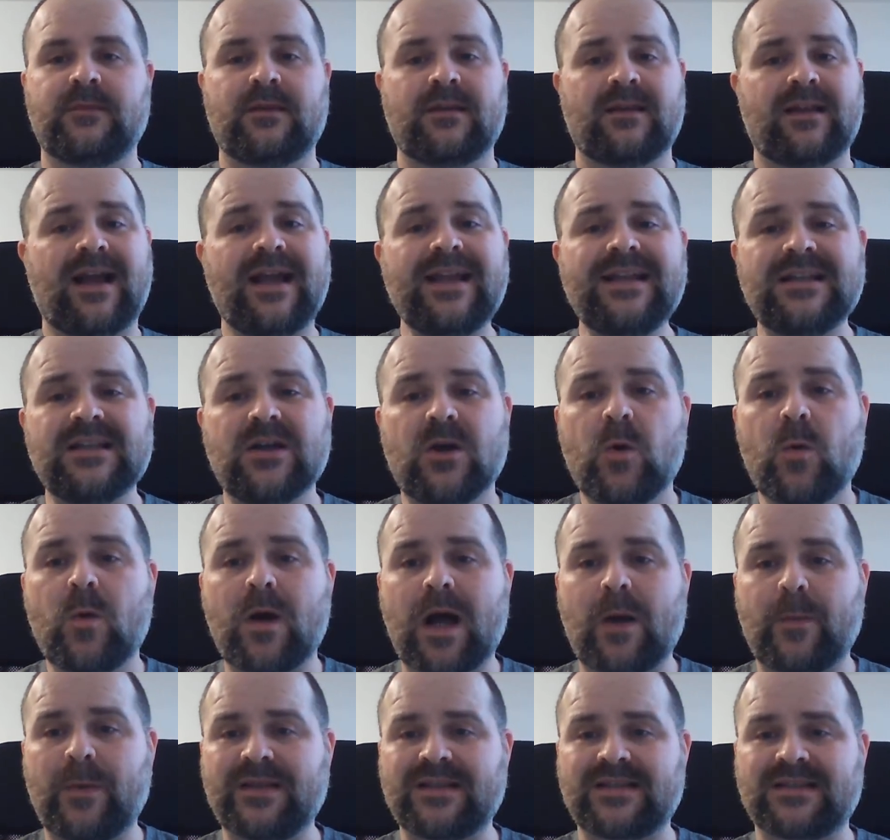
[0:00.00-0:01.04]
I know
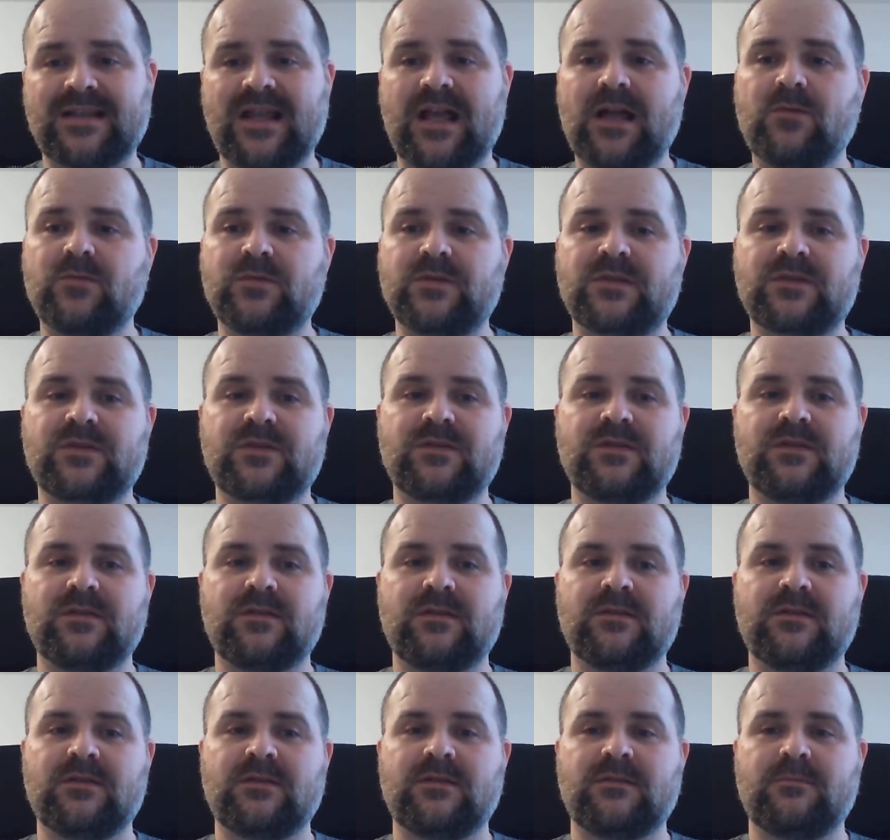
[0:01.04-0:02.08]
how it sounds,
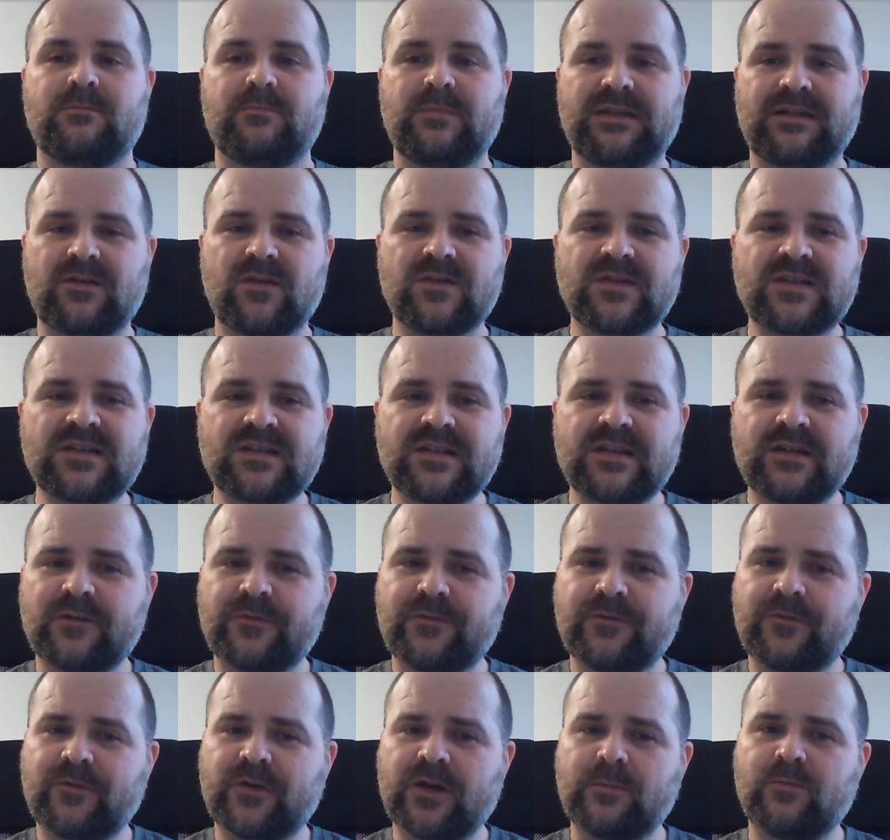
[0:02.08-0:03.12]
but consider
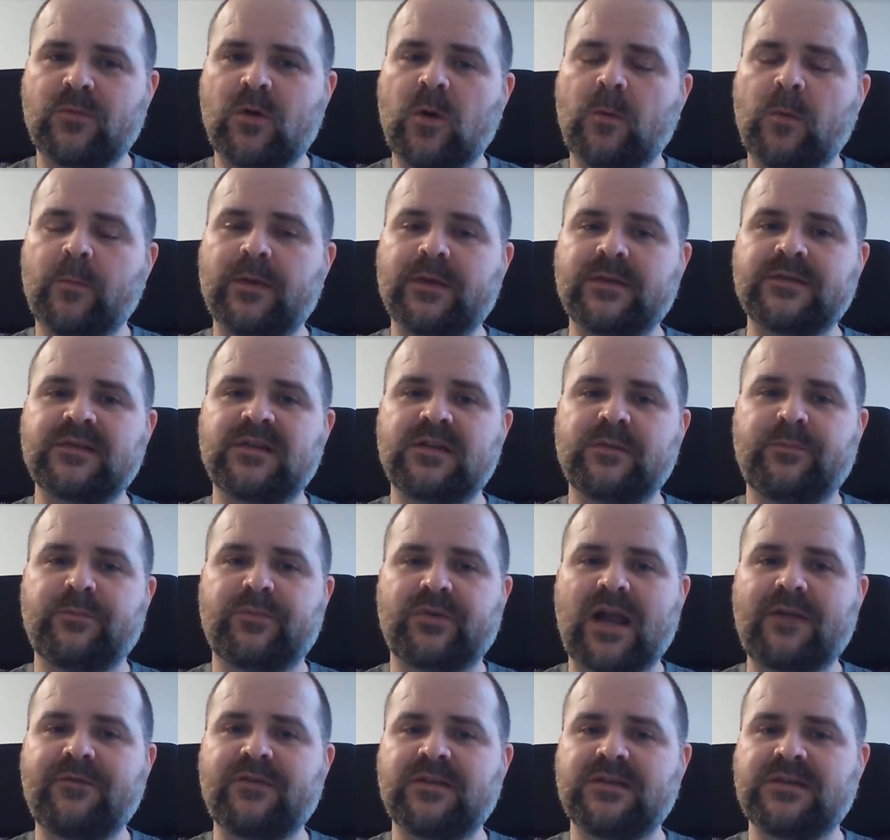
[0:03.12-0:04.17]
for a moment the
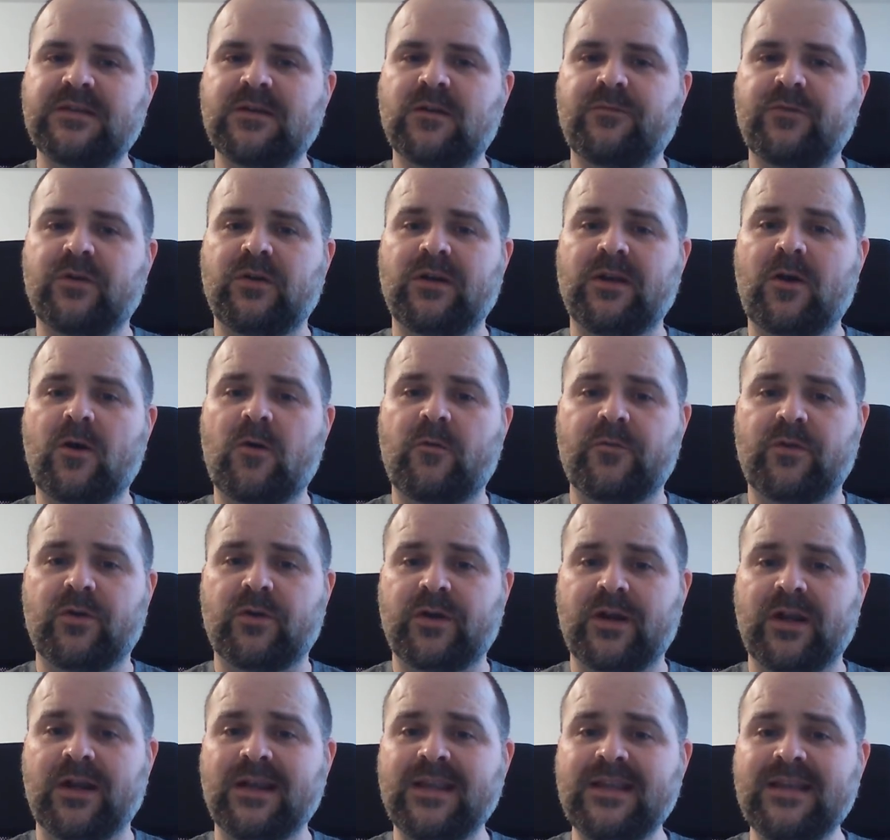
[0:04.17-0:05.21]
depravity of
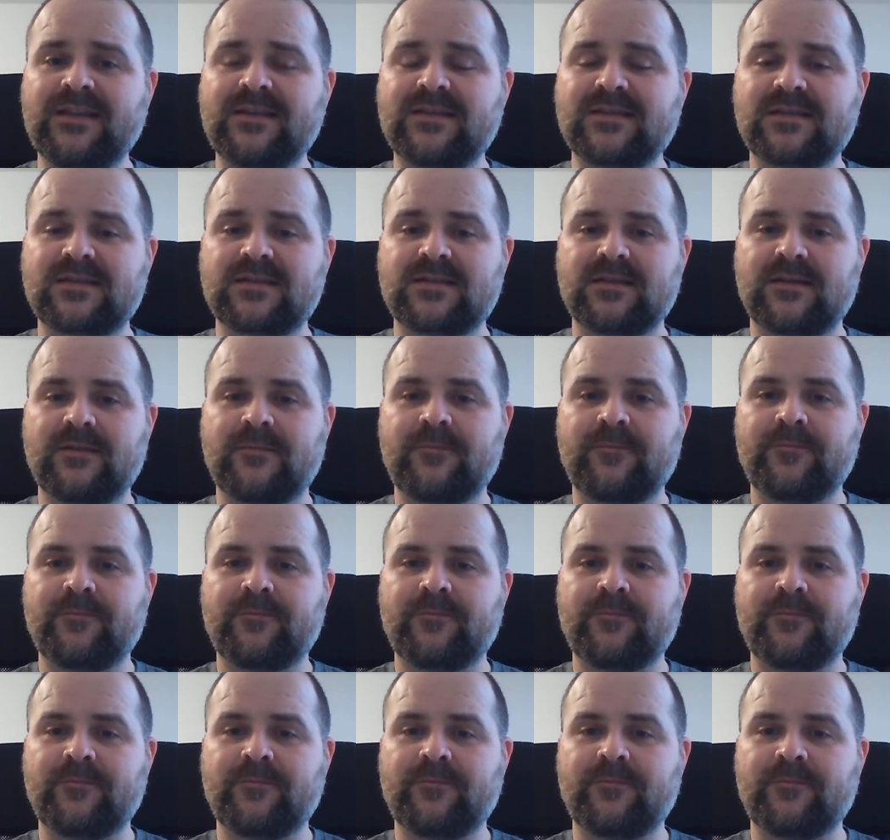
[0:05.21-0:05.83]
your elites,